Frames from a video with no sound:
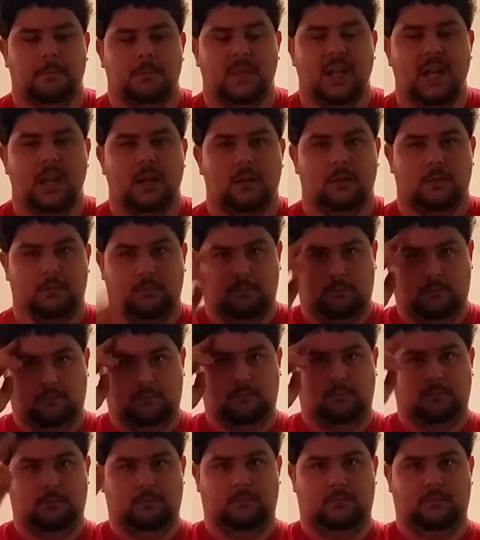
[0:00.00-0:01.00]
yeah,
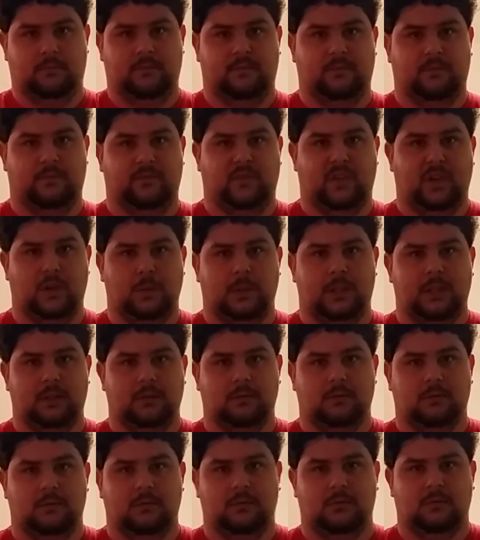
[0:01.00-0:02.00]
farewell.
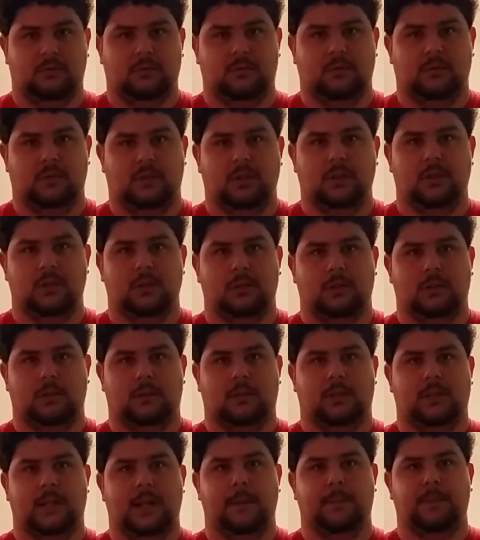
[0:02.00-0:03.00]
You can
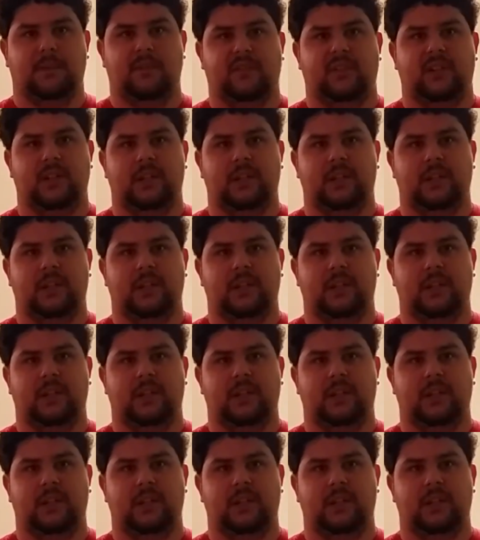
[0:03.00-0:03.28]
stop the